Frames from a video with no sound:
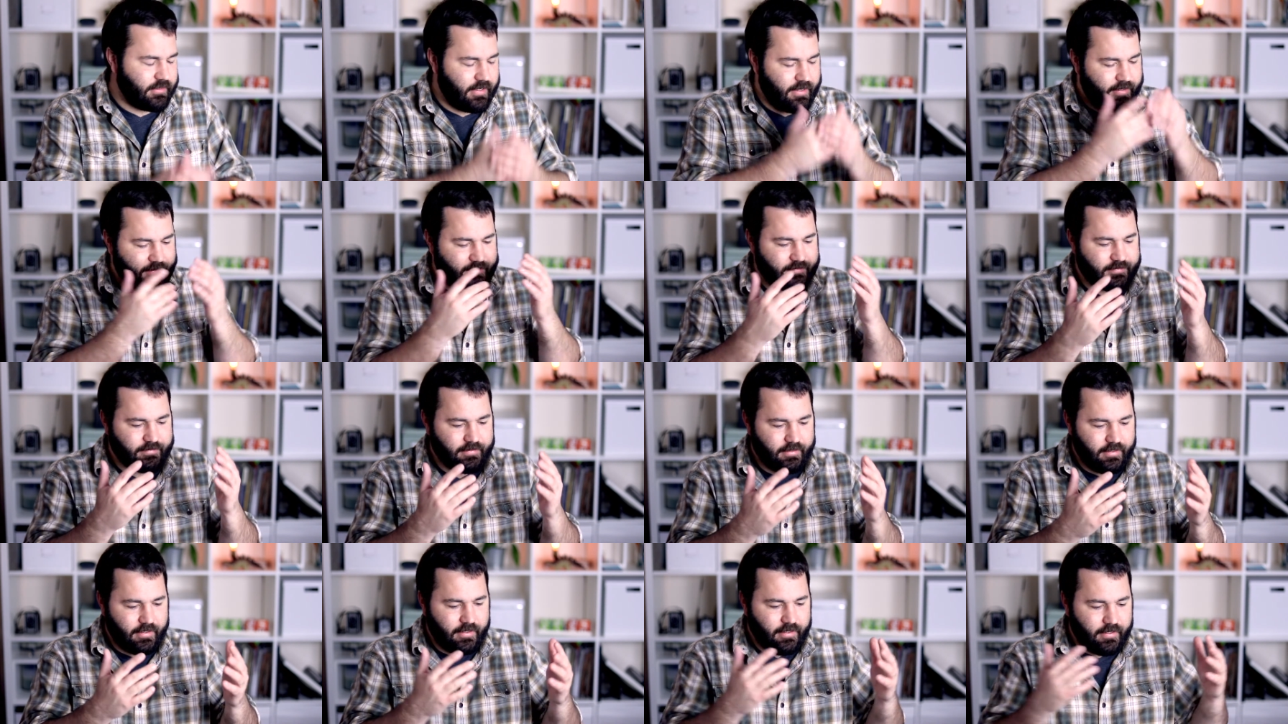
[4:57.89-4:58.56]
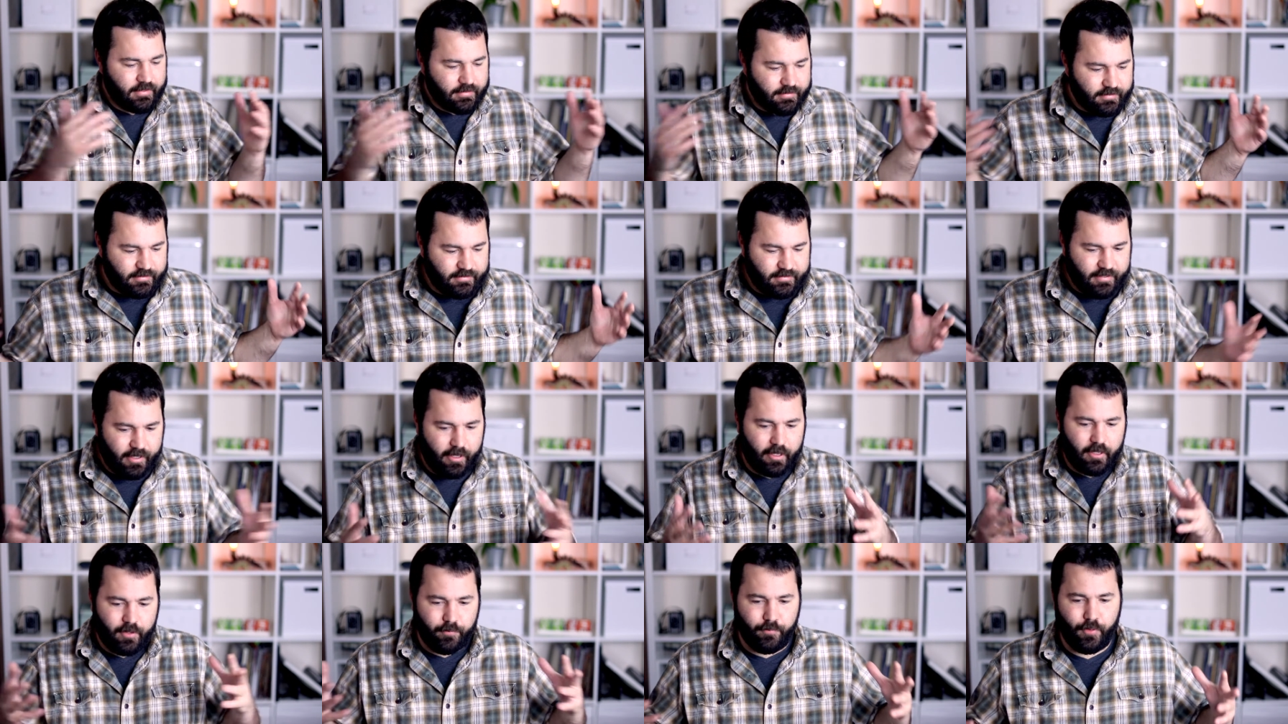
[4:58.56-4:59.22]
And to
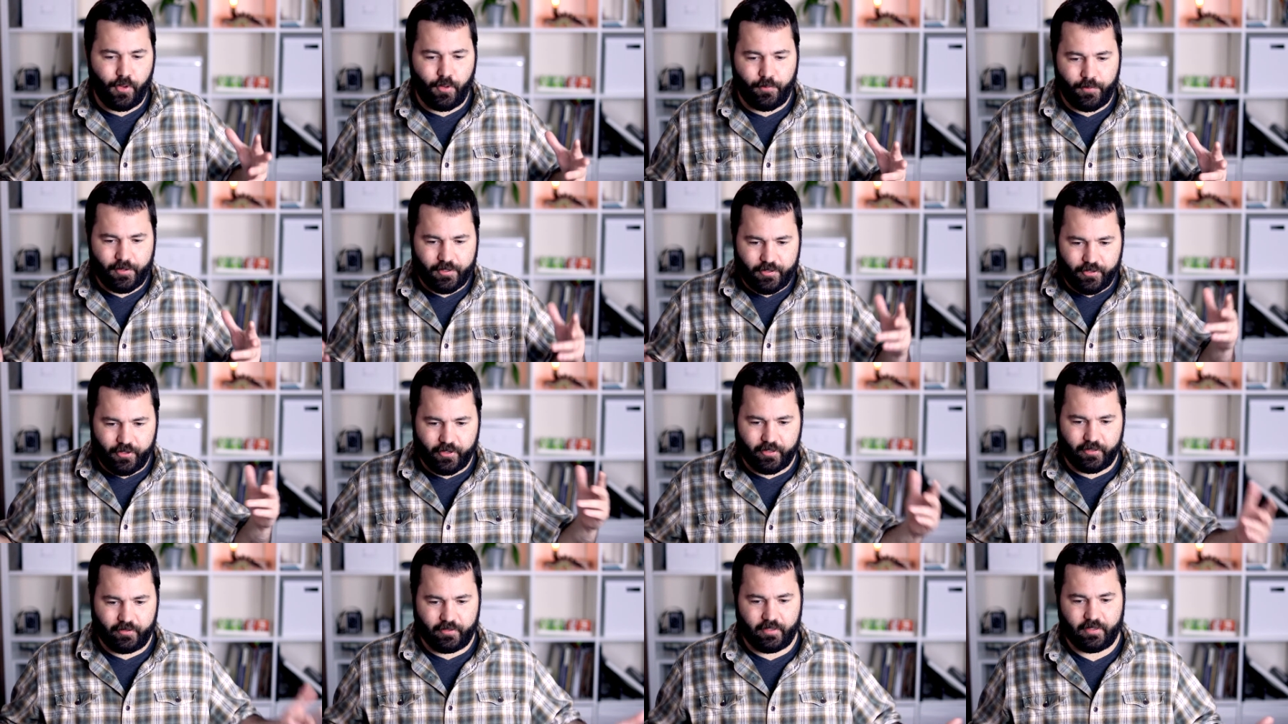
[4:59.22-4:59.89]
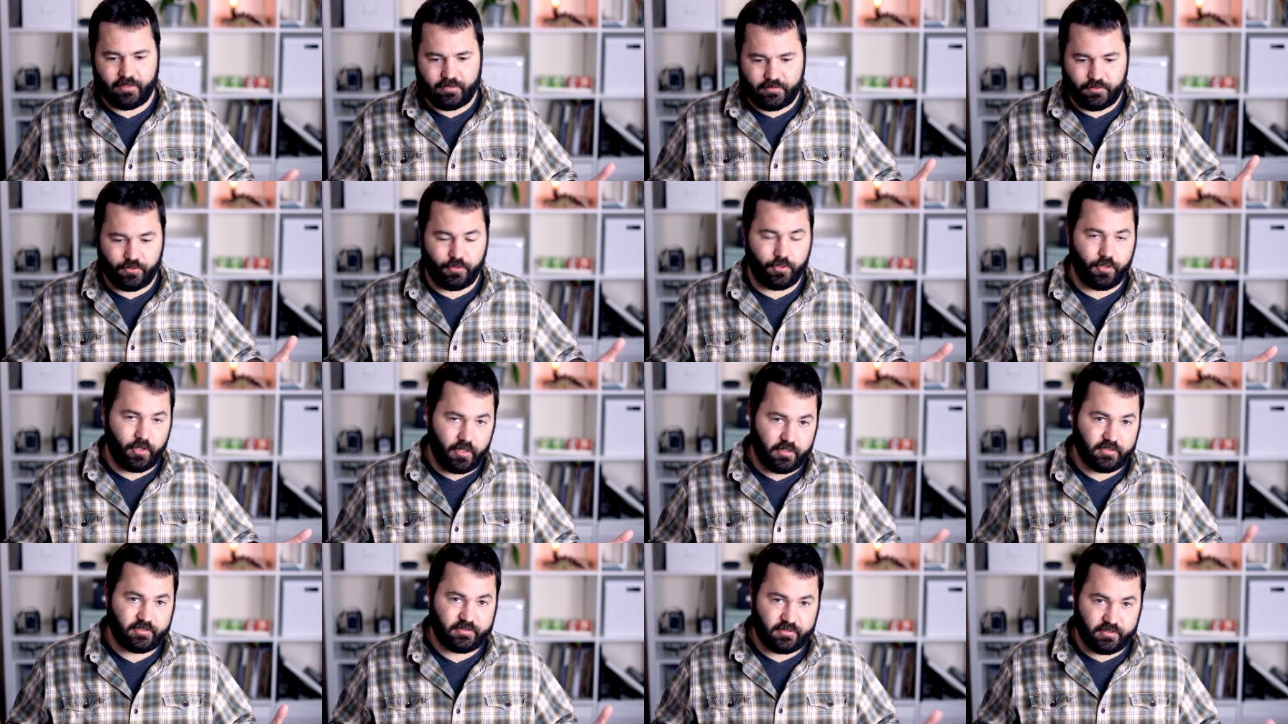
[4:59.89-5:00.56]
take a moment during Lent,
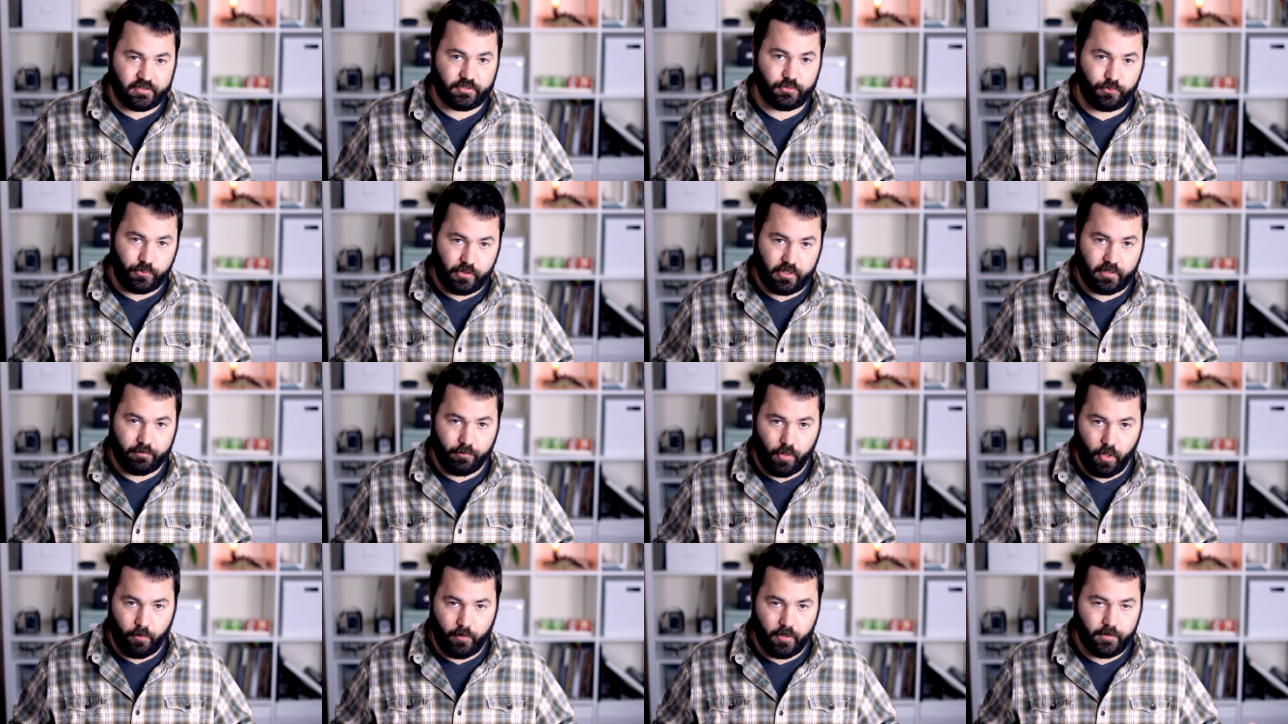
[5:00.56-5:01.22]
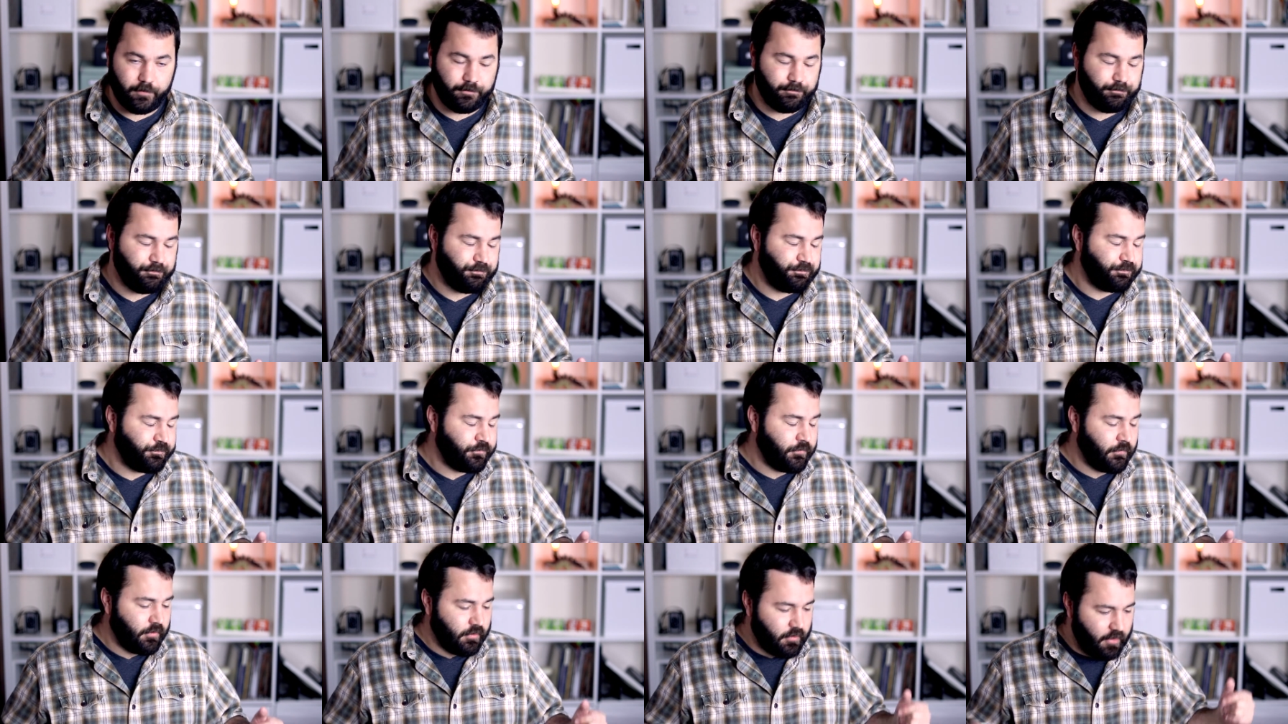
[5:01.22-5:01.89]
or a 6-week moment,
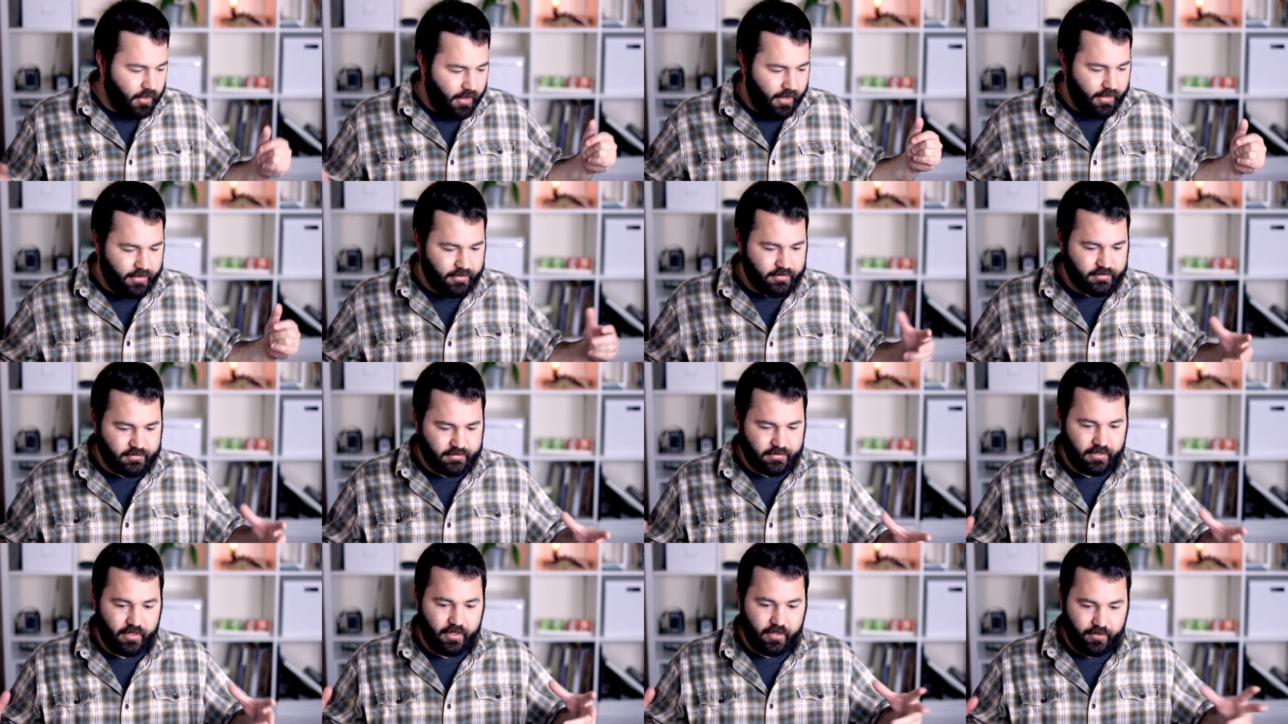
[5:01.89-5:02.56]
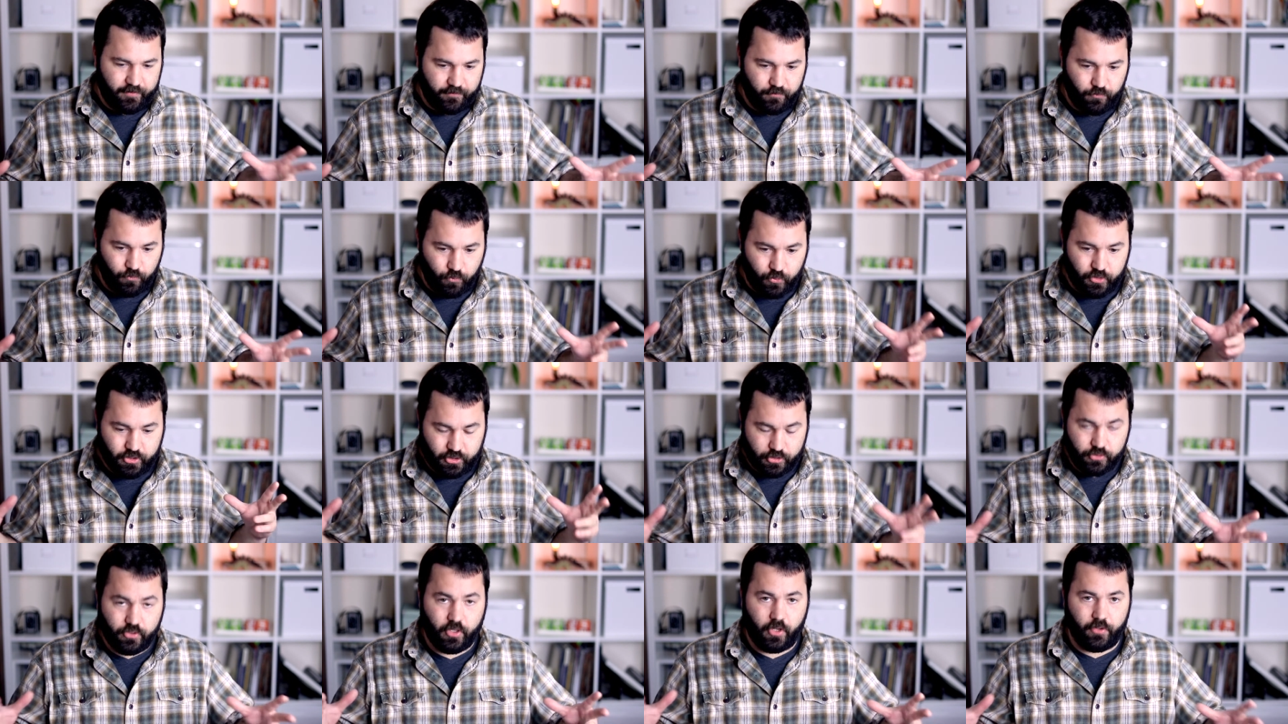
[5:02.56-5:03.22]
and say, we
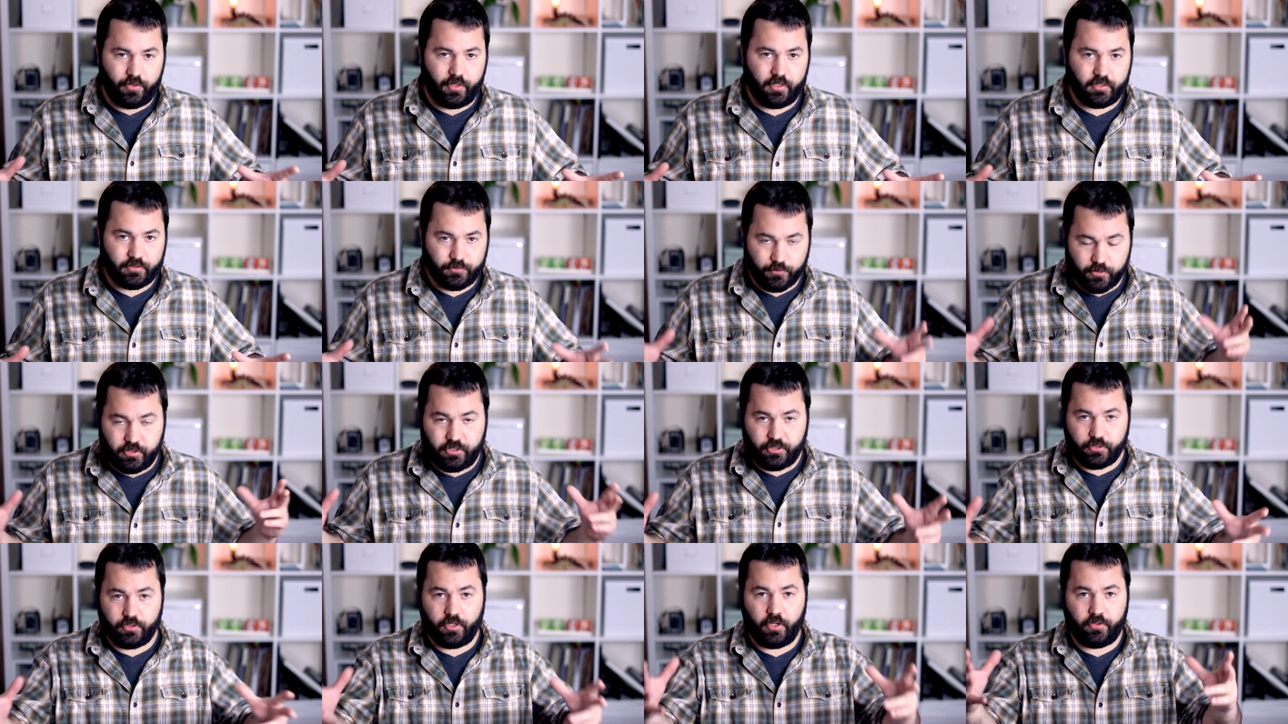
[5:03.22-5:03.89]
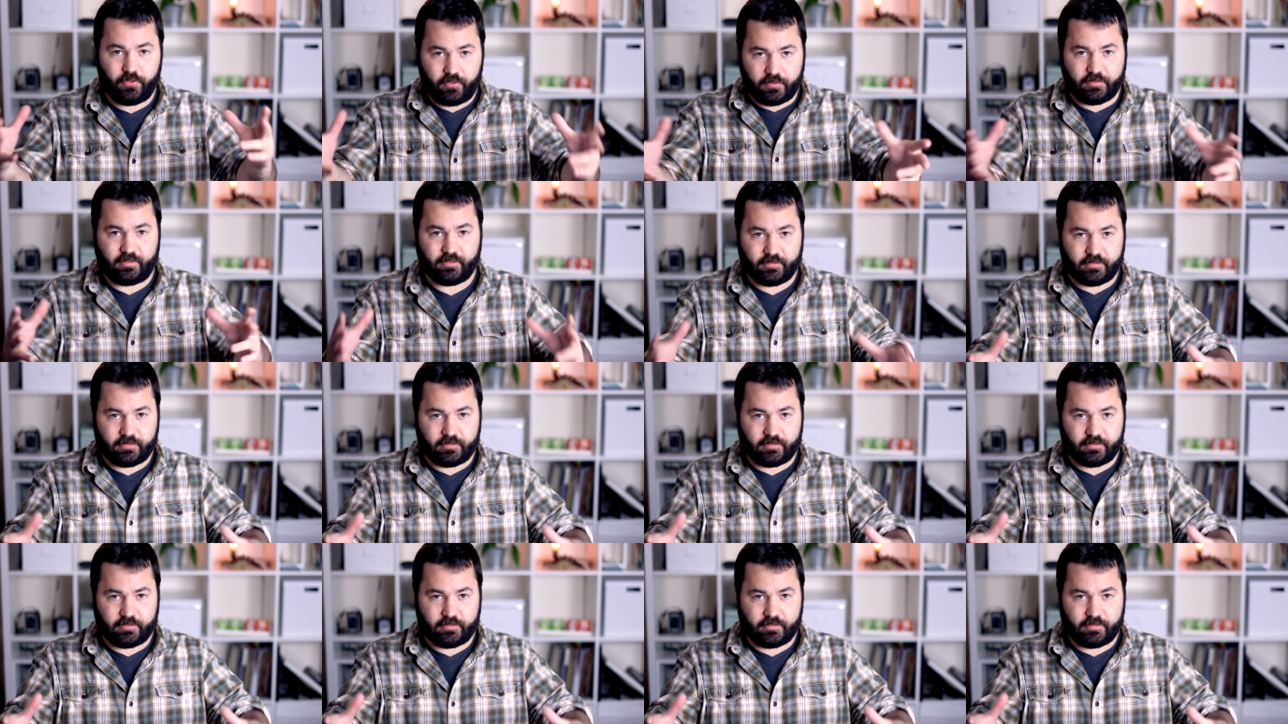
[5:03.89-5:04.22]
do know this. We do know that